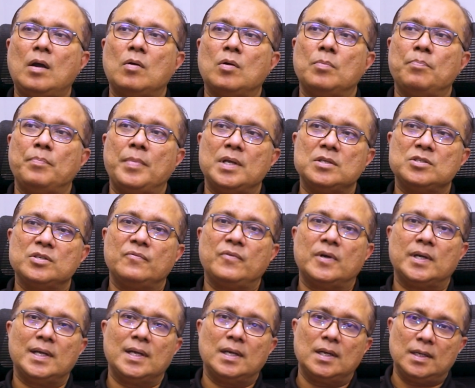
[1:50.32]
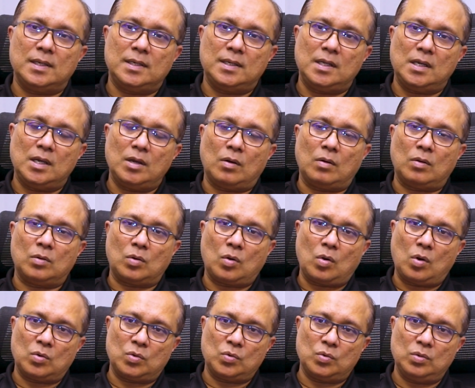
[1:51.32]
our major verticality on
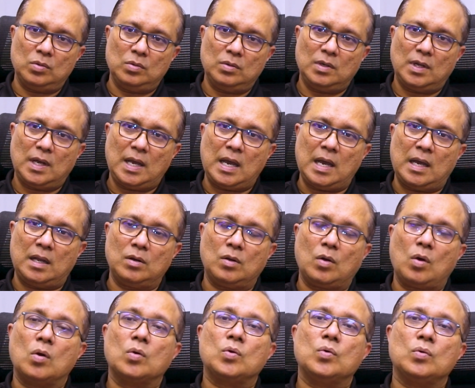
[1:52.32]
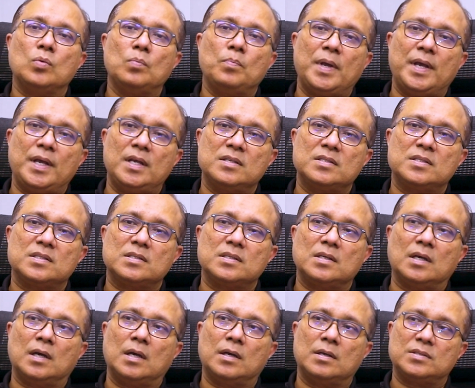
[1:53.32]
cotton and cotton-based
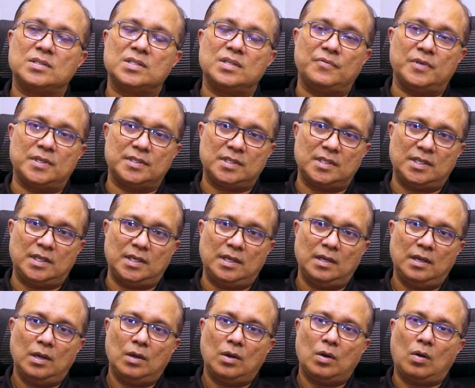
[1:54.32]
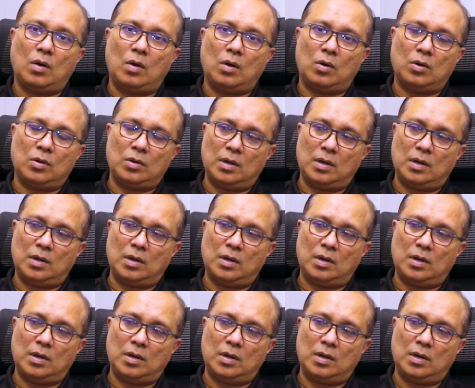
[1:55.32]
CBC or